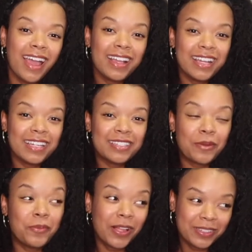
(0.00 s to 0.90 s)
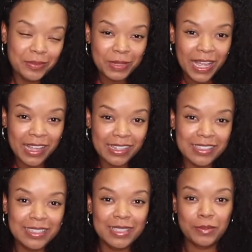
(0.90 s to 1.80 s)
Hi guys, welcome
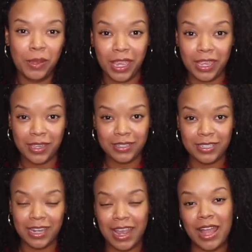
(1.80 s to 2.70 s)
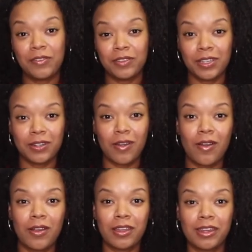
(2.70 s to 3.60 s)
back to this page that I have here
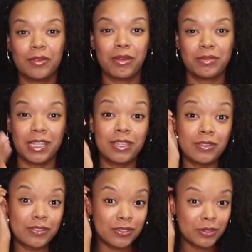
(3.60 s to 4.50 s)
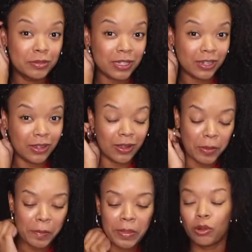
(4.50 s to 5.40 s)
on the website youtube.com.